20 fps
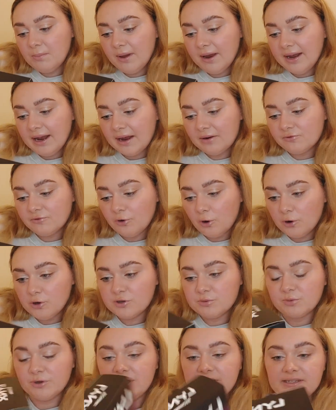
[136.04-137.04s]
mint and
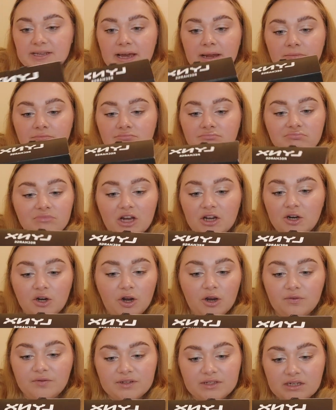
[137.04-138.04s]
rosemary scent. I don't know
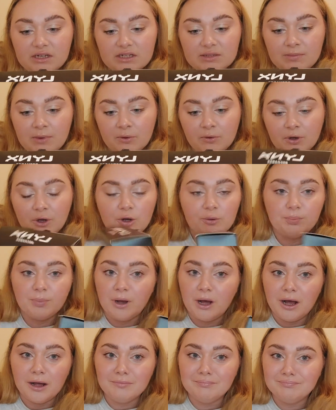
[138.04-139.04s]
if it's going to smell good,
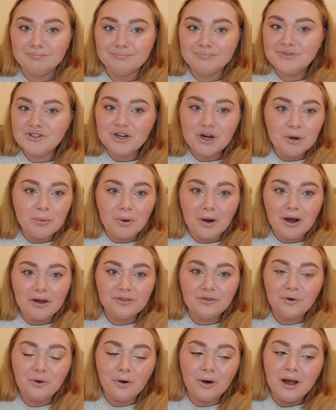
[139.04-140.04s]
but do you know what? I
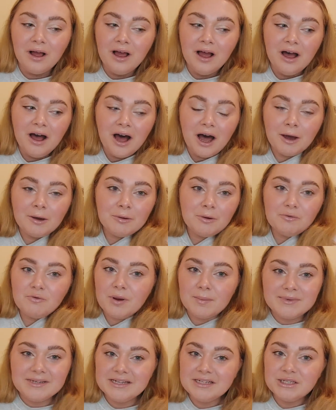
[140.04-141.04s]
thought, I'm going to be
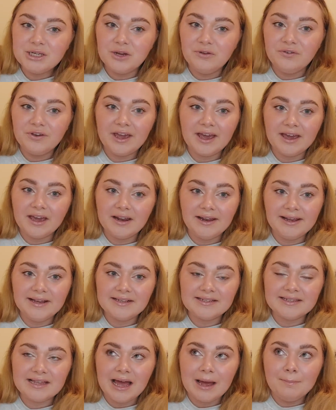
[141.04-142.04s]
ripped into for getting a
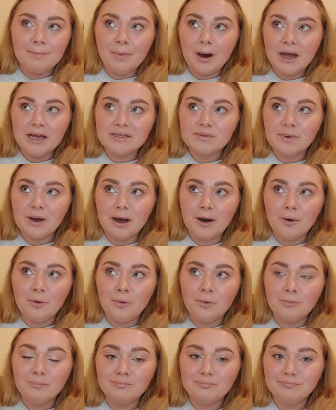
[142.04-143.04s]
Lynx set. I might as
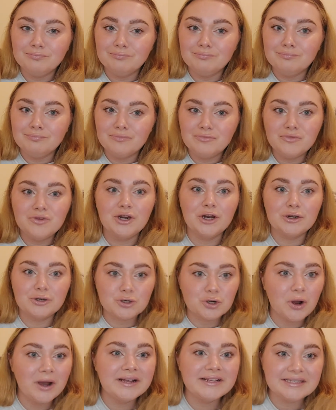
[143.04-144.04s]
well, you know,
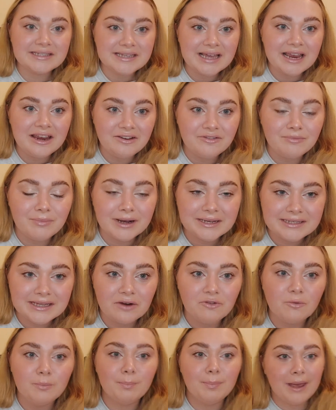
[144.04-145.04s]
try and save
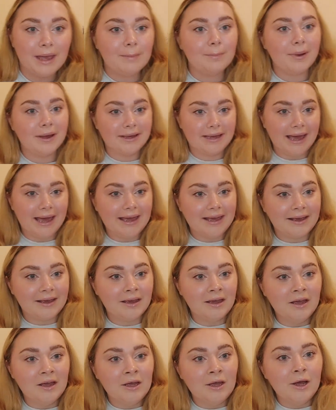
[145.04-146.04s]
myself a bit by
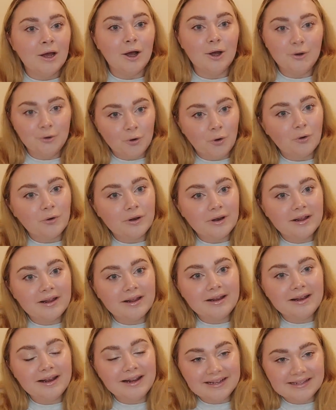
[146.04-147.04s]
getting a
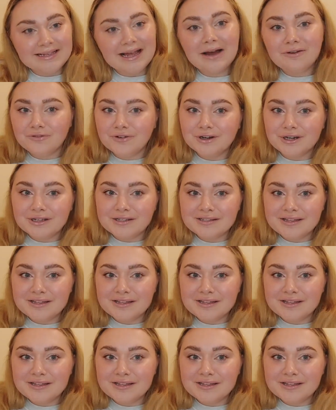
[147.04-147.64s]
non-Lynx Africa